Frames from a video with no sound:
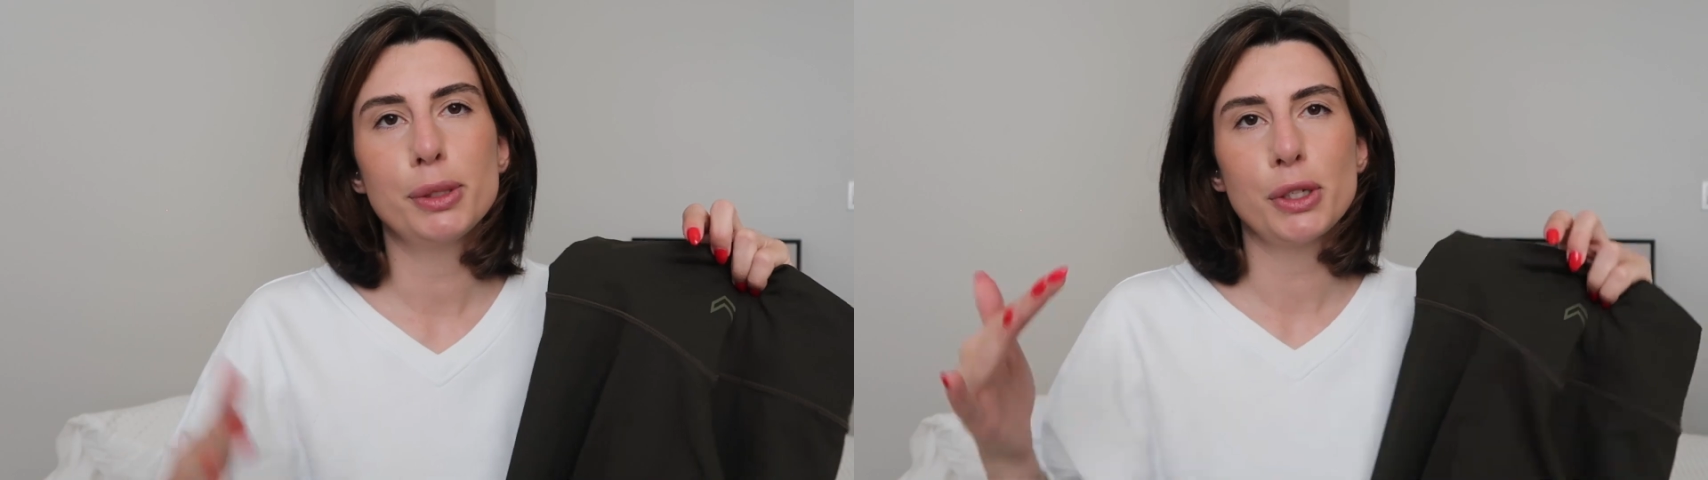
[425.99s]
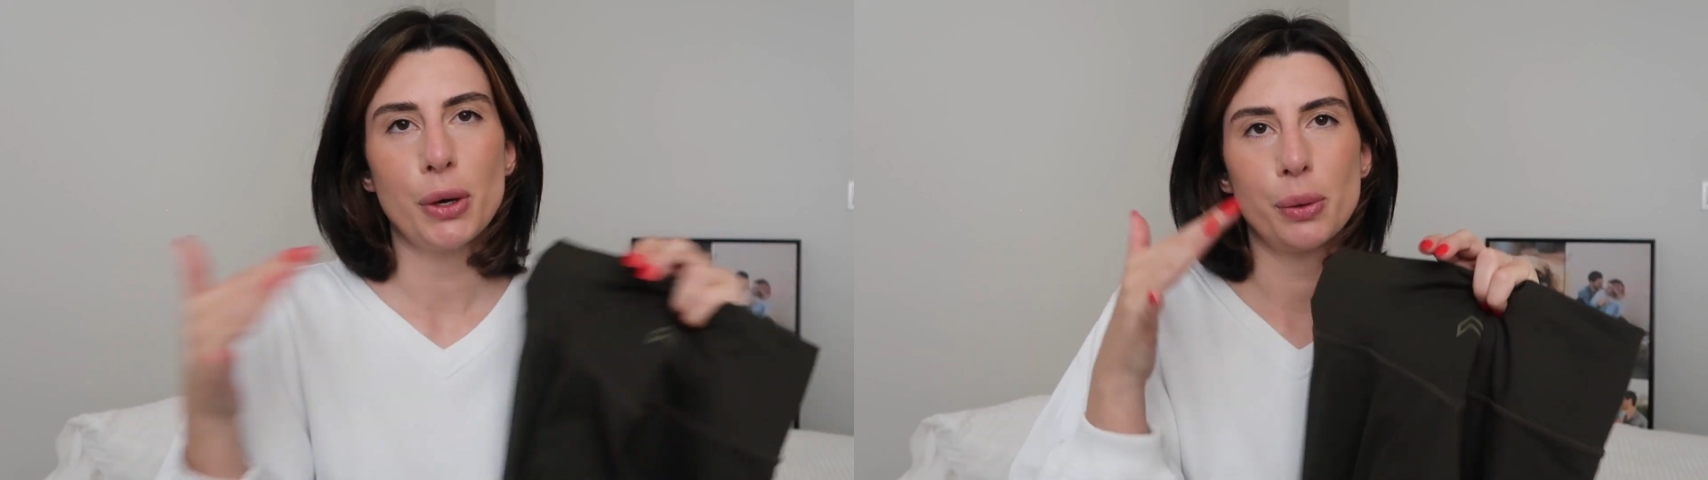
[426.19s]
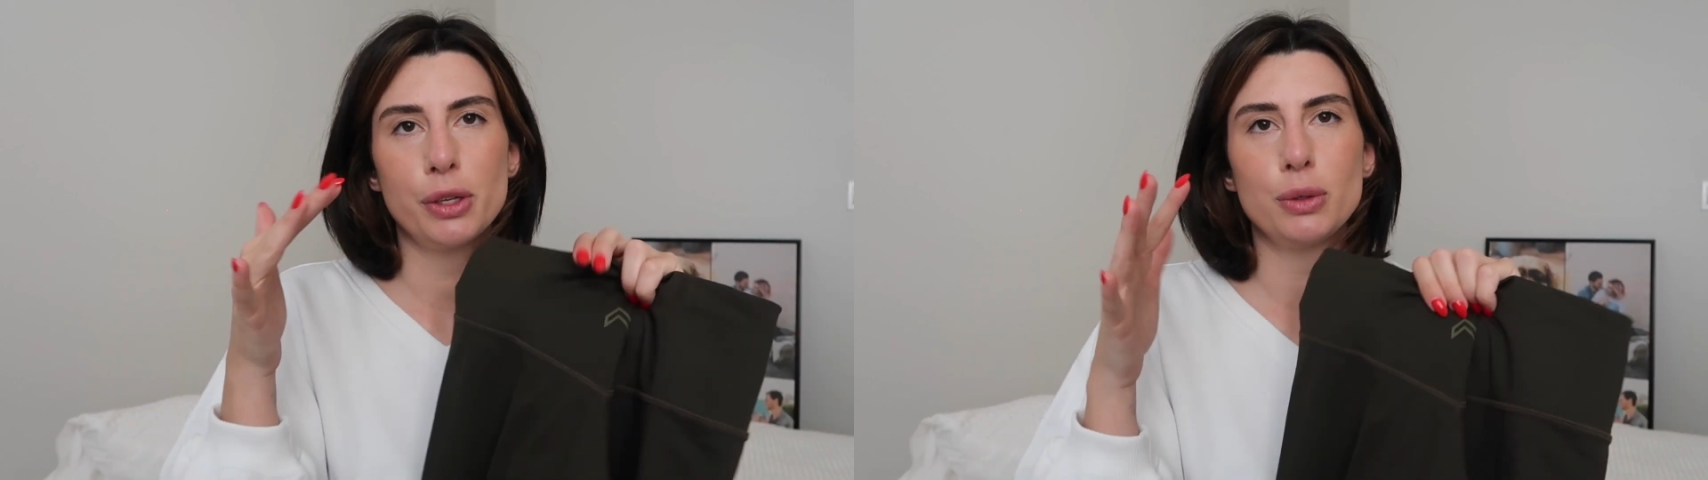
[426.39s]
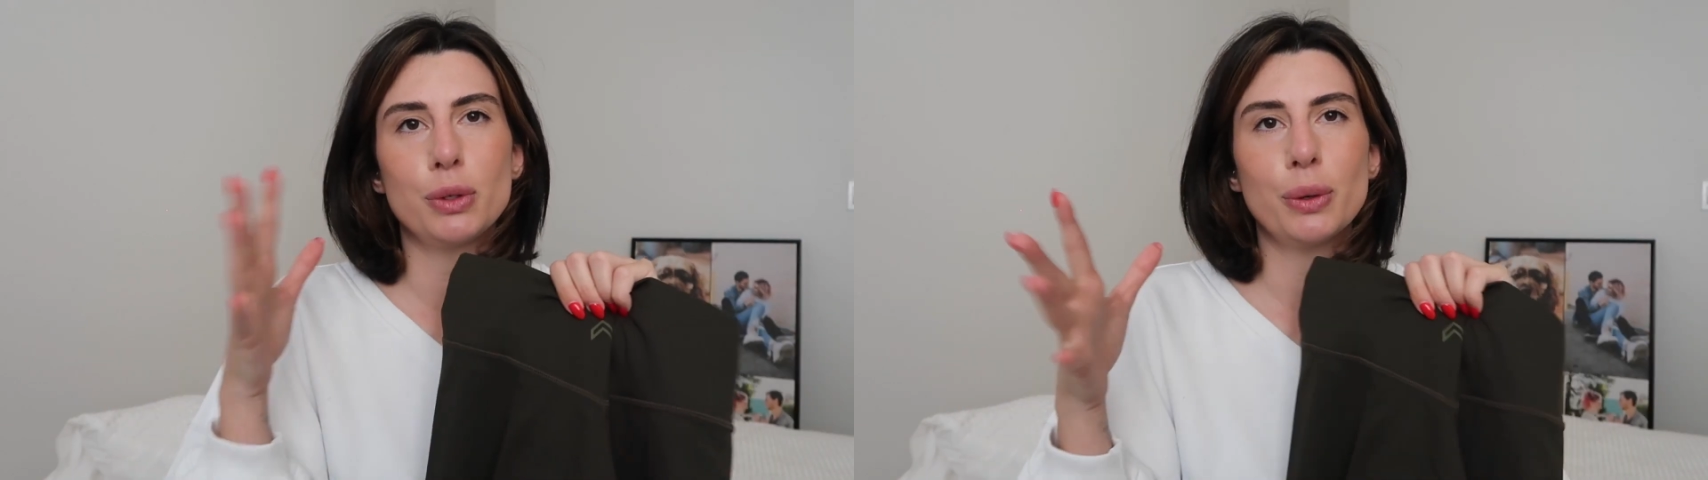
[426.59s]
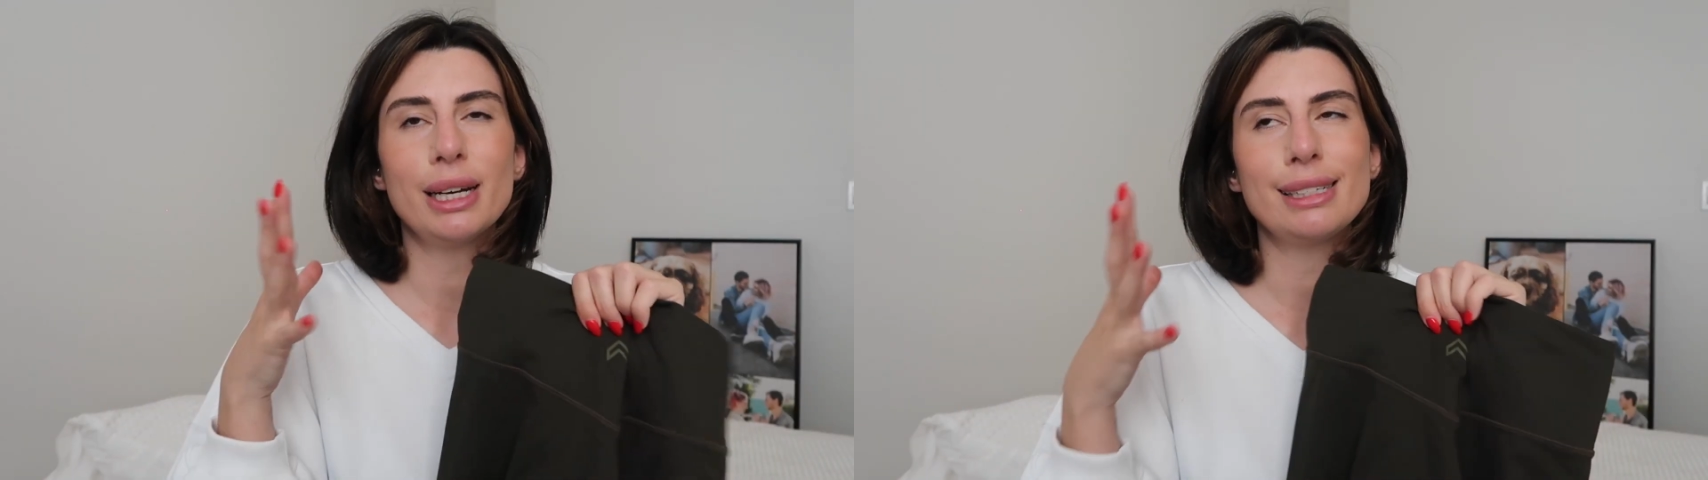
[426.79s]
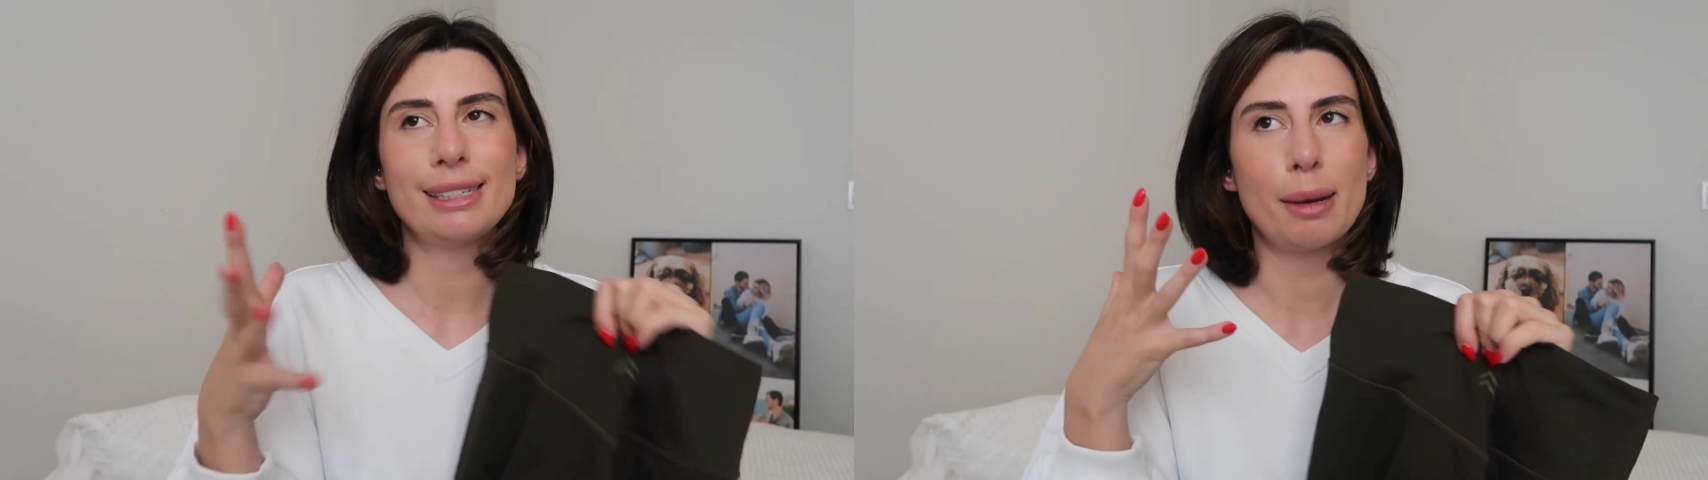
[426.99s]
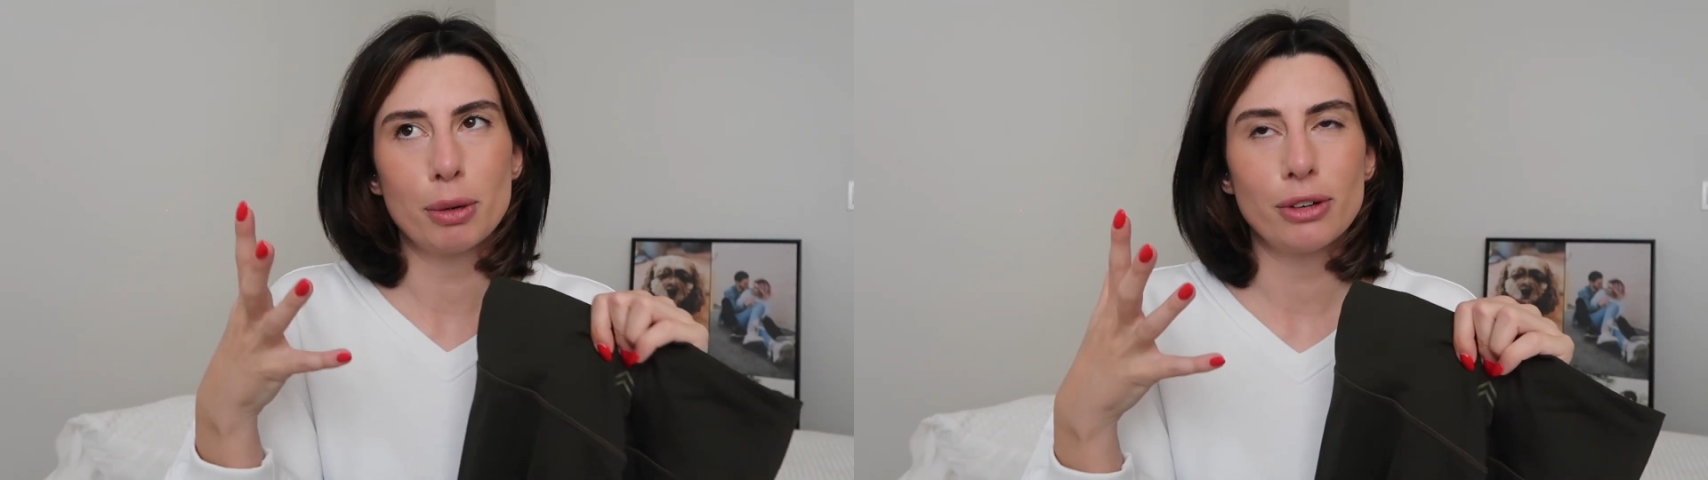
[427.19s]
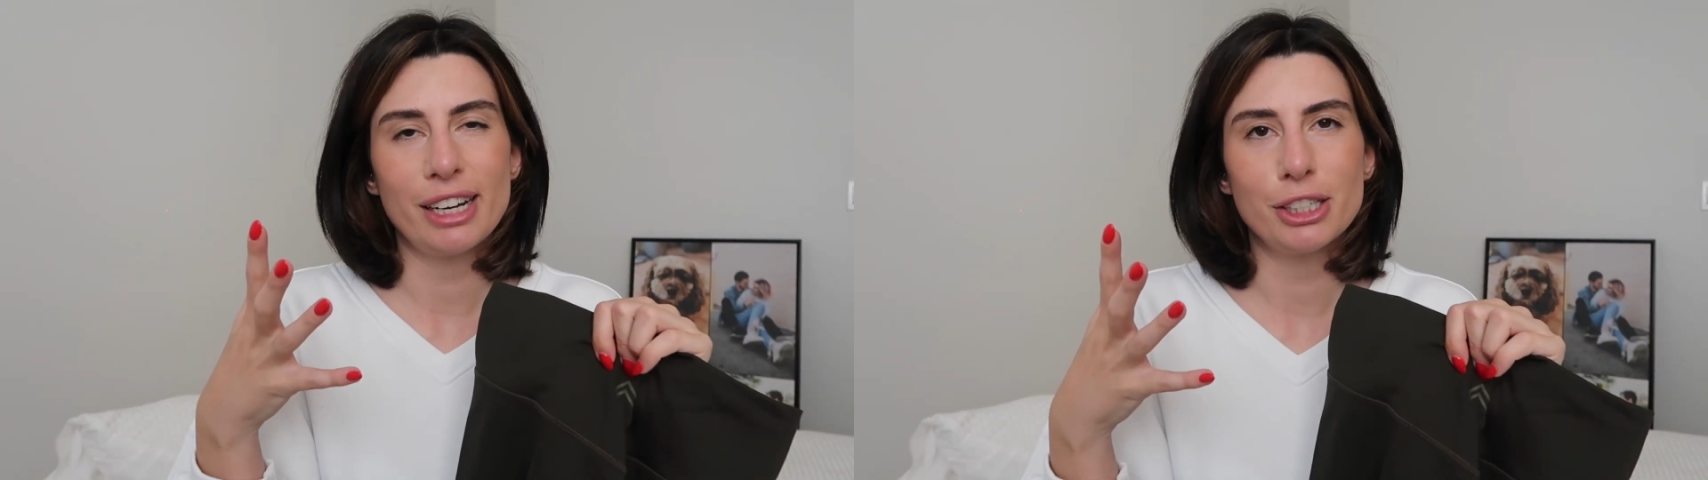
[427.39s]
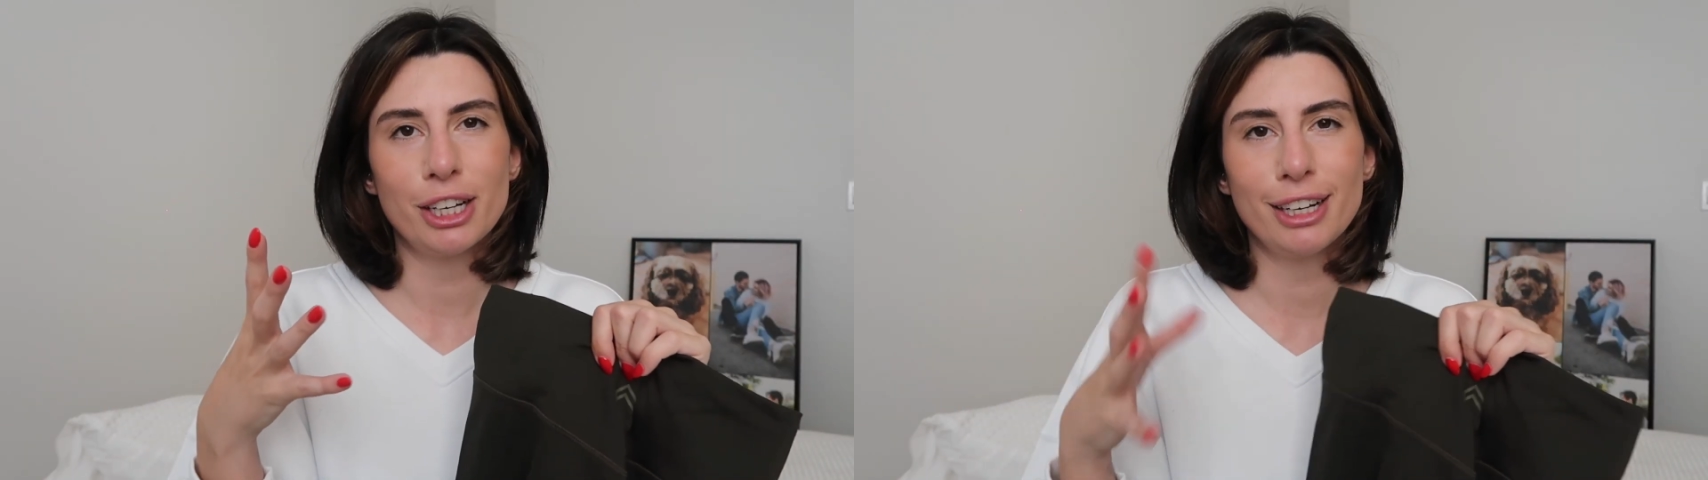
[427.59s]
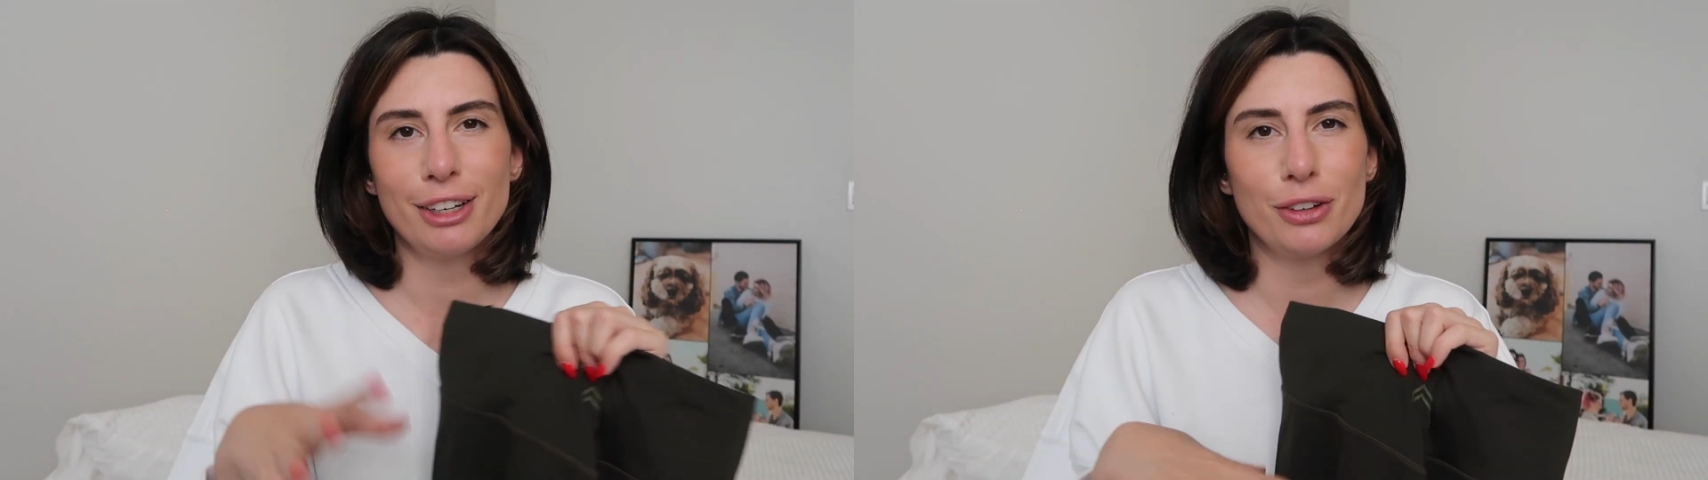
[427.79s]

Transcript: So you do get a separation and you